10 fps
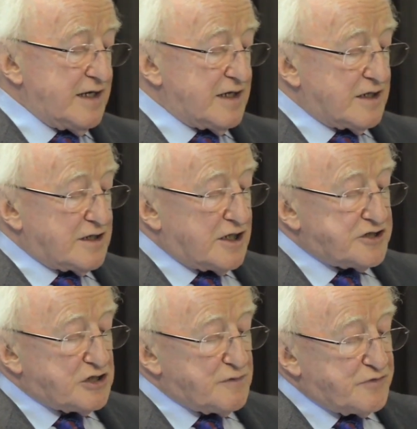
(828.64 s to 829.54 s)
In an
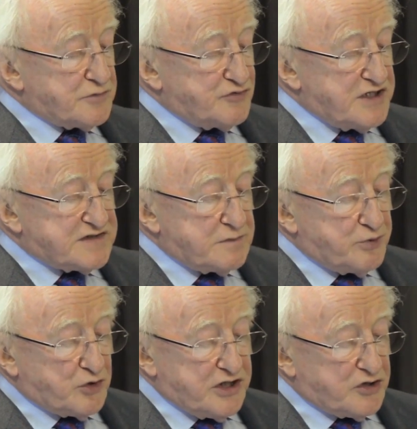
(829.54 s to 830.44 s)
article from the recent
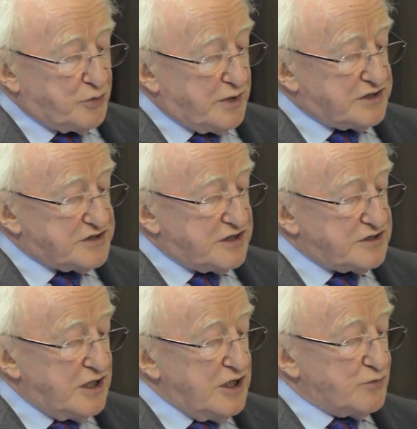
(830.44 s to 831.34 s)
book he
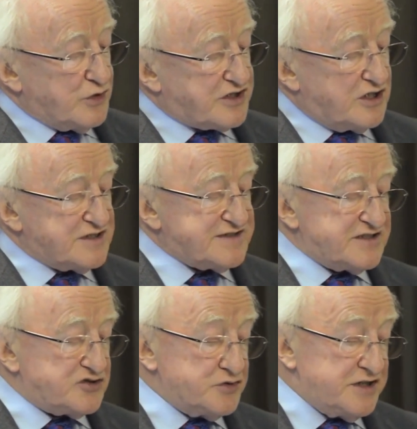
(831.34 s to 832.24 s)
co-edited with
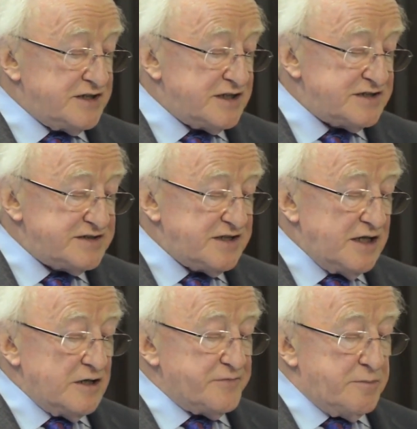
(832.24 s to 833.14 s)
Kostas Douzinas,
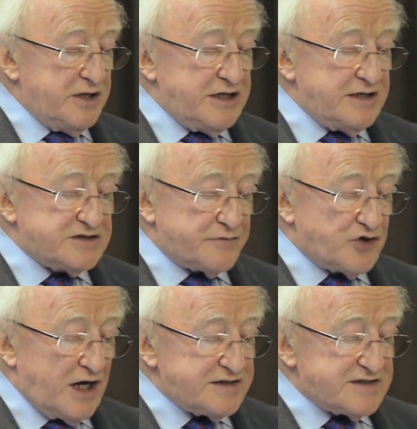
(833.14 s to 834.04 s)
The Meanings of
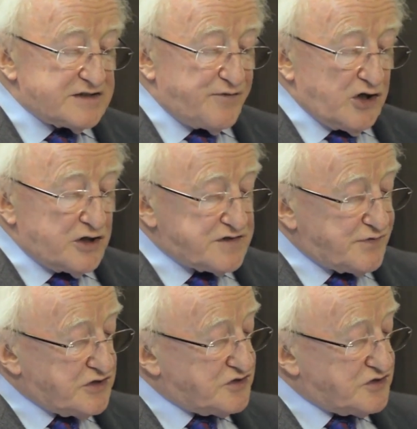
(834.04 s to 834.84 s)
Rights, the Philosophy and